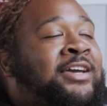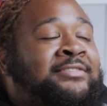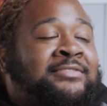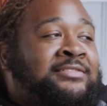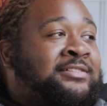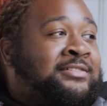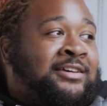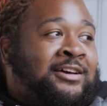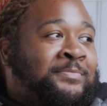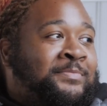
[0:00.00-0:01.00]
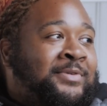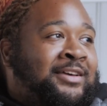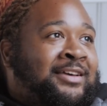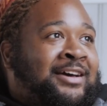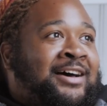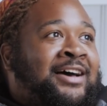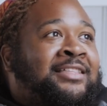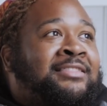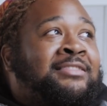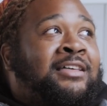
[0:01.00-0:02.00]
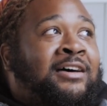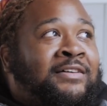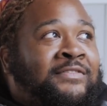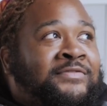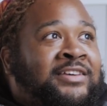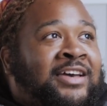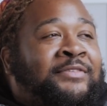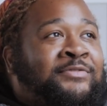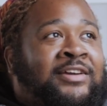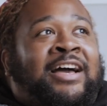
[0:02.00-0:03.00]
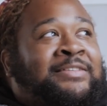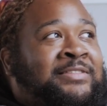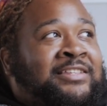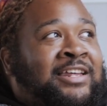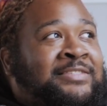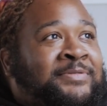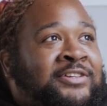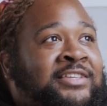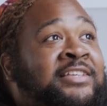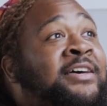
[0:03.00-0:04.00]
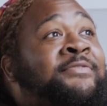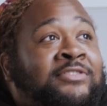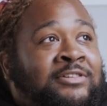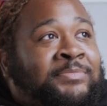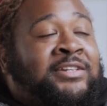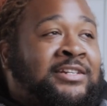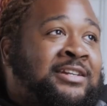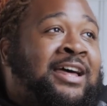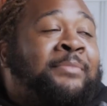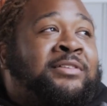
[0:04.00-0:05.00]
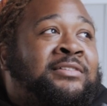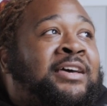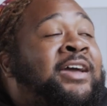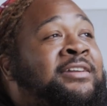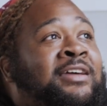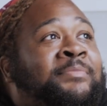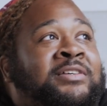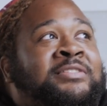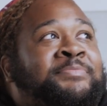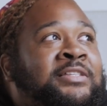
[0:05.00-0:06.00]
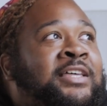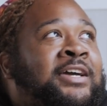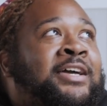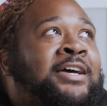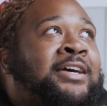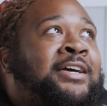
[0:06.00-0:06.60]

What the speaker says: had such a good time. Sure. I loved every aspect of that experience except for being in Annapolis. I hate Annapolis, but like,